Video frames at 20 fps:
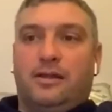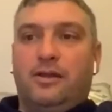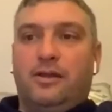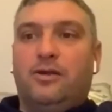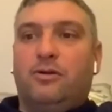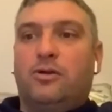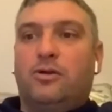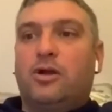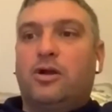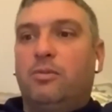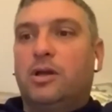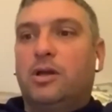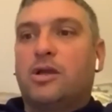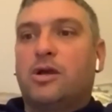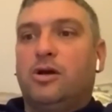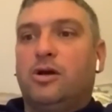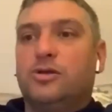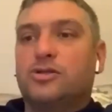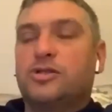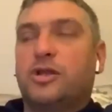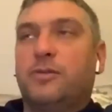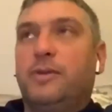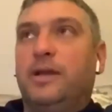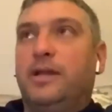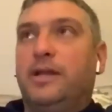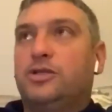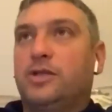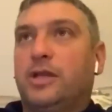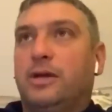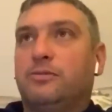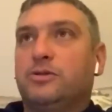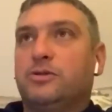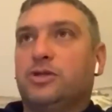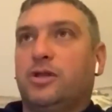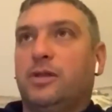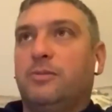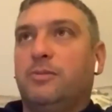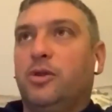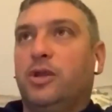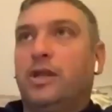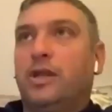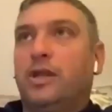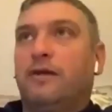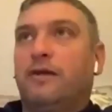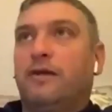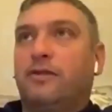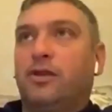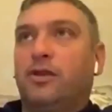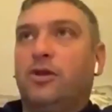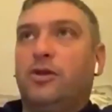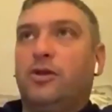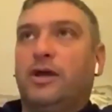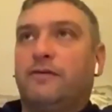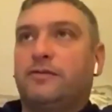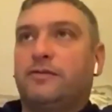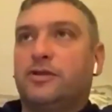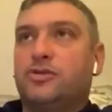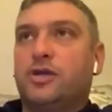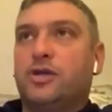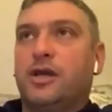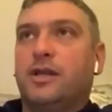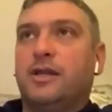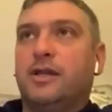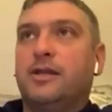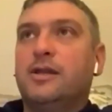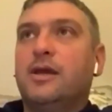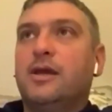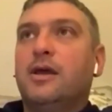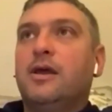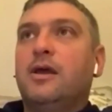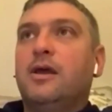Then, a couple of calls come in. So that was on the Monday afternoon after training.